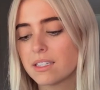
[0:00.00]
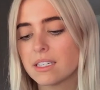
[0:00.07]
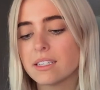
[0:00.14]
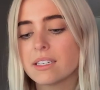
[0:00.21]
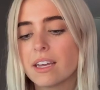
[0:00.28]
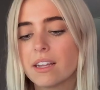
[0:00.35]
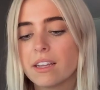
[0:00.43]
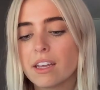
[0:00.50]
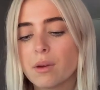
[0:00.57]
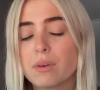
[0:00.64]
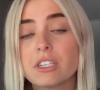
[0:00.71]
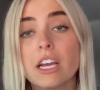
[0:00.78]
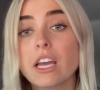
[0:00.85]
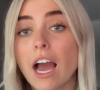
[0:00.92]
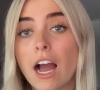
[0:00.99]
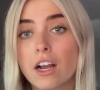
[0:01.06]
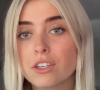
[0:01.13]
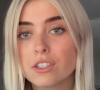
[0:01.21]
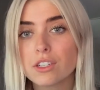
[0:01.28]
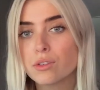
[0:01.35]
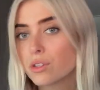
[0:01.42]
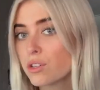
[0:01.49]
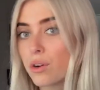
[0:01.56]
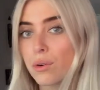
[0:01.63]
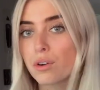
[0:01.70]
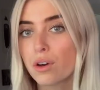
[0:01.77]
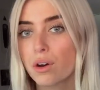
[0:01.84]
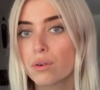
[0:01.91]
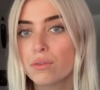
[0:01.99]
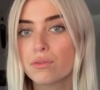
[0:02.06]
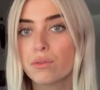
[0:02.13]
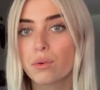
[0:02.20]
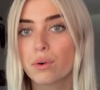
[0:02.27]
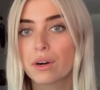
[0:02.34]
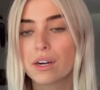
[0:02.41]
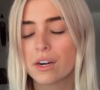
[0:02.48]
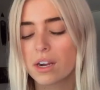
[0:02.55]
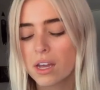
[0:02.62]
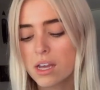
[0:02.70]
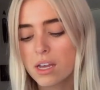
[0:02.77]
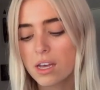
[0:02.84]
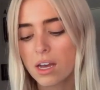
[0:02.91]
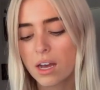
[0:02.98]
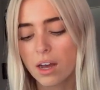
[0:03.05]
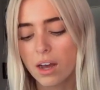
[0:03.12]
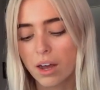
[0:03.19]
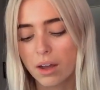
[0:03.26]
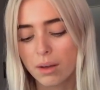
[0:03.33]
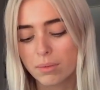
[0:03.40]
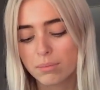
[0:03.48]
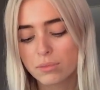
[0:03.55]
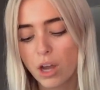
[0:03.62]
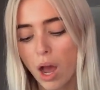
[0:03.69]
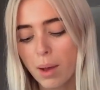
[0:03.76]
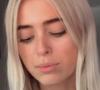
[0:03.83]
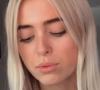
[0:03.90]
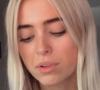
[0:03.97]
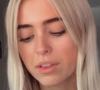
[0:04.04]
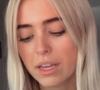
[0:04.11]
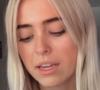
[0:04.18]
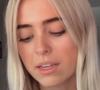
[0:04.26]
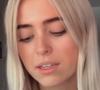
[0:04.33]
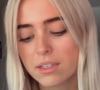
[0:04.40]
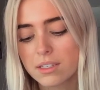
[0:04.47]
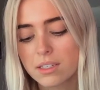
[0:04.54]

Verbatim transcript: detailing, which I actually usually don't go for um, tops with like